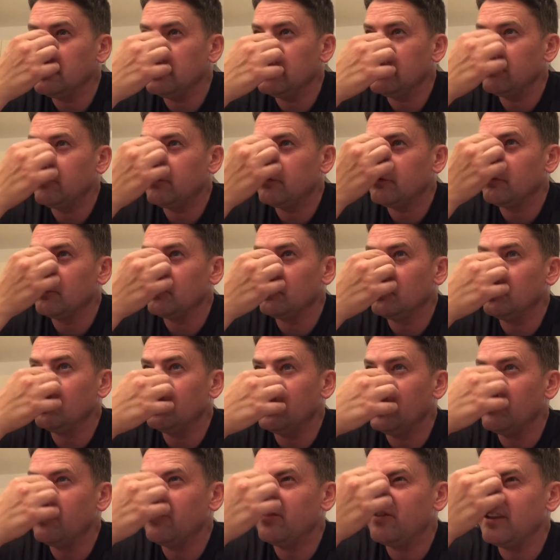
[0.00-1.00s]
It
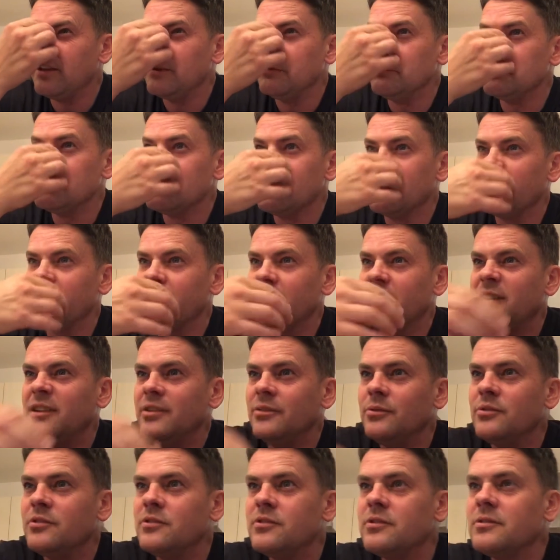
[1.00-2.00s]
almost seems like
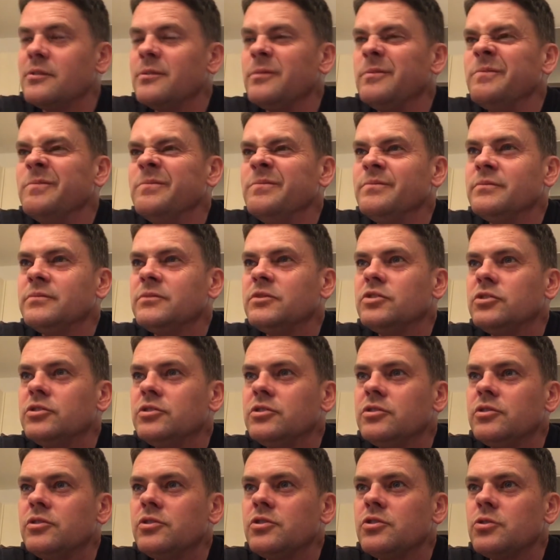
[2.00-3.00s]
he was
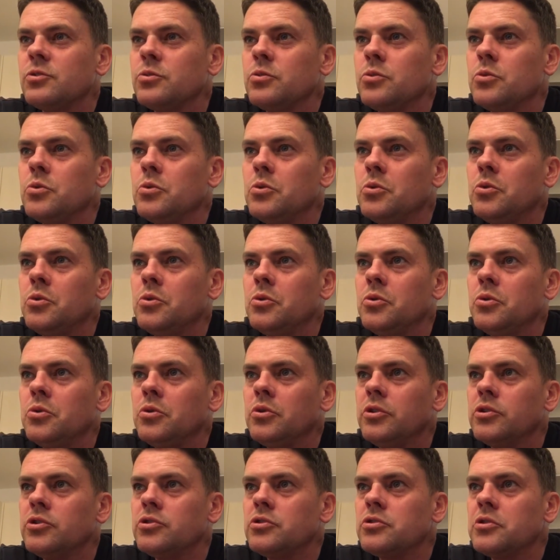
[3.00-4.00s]

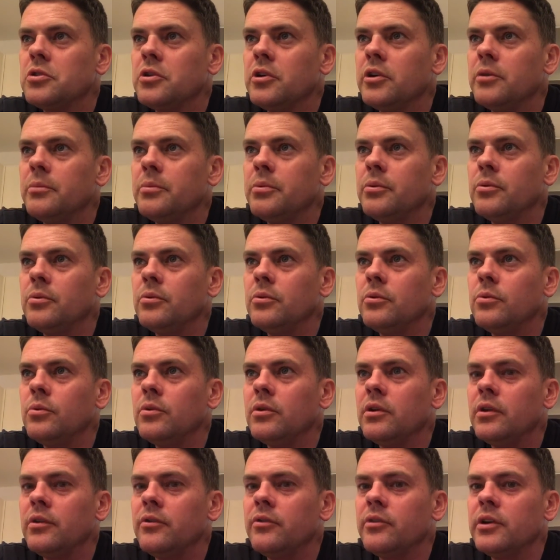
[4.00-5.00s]
sort of trying to pull the
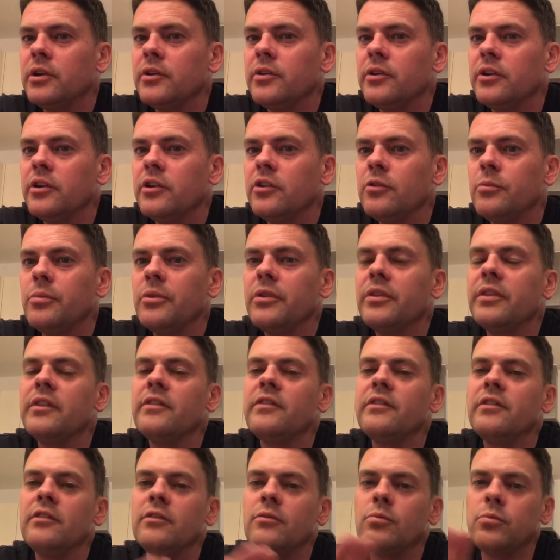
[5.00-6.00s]
wool over our eyes, but
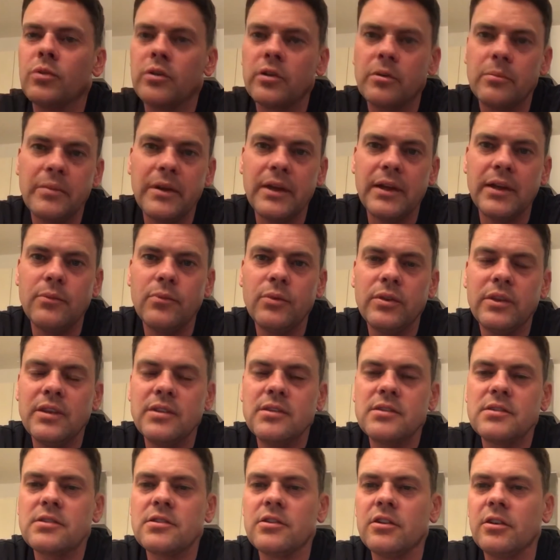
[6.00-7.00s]
this is what I mean with
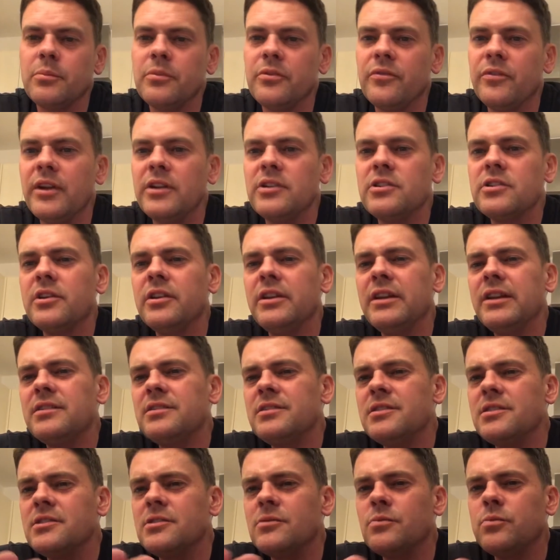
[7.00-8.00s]
this type of engine.
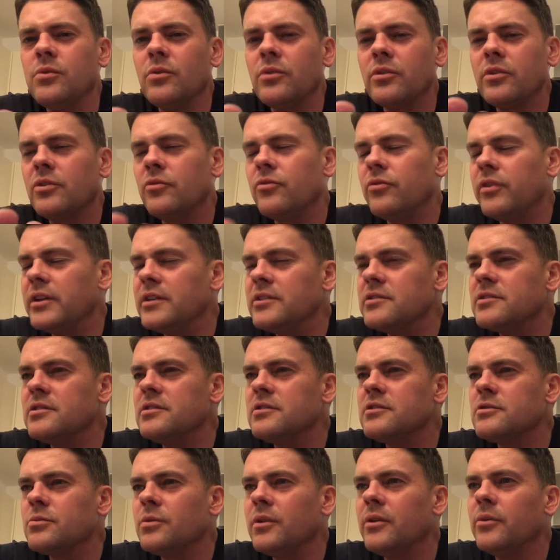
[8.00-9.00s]
This is one of the
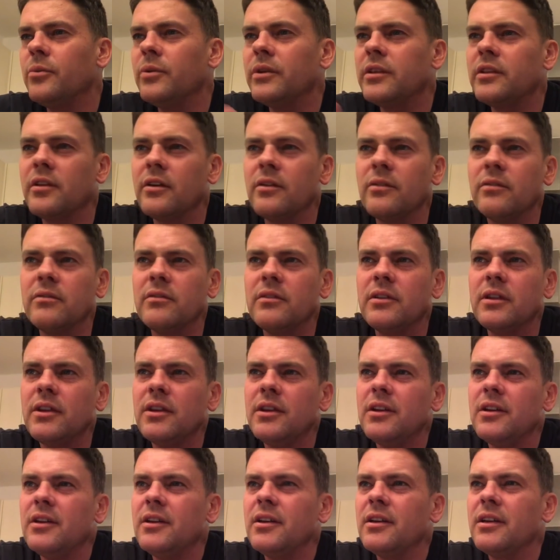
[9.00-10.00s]
reasons why we don't
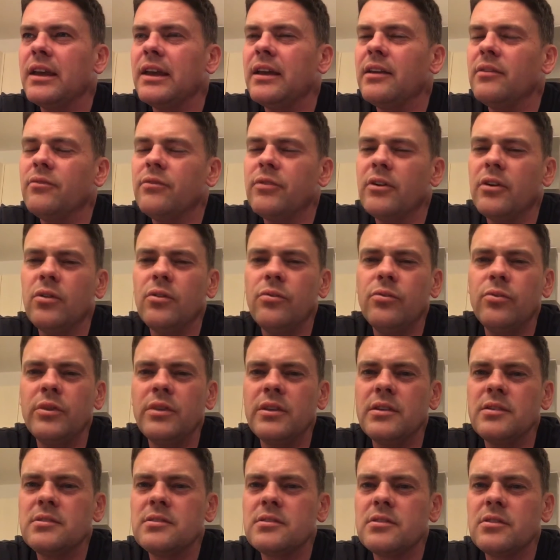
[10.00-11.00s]
get involved with
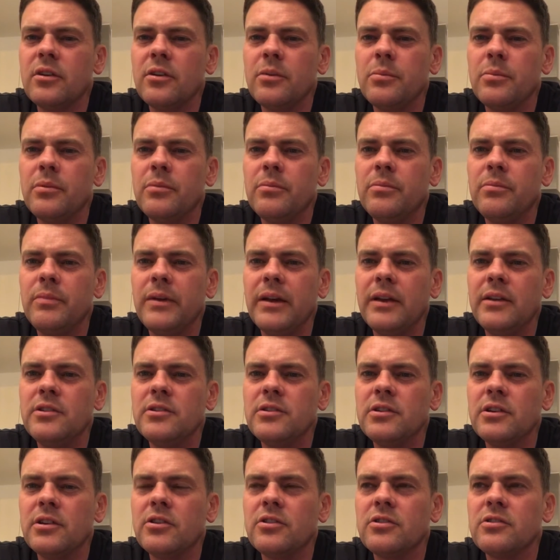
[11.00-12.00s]
this type of
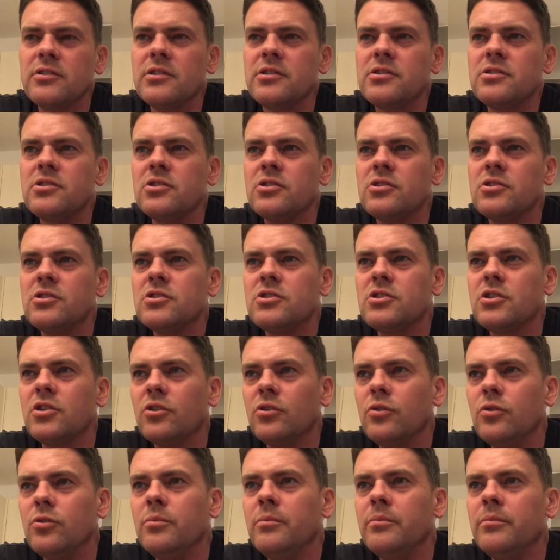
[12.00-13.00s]
engine, because there's
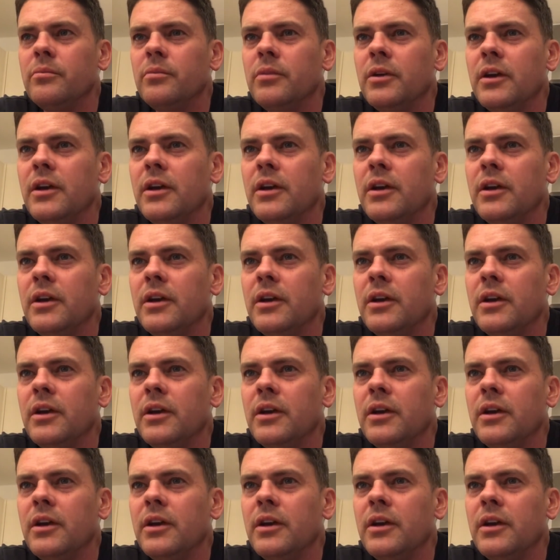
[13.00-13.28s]
too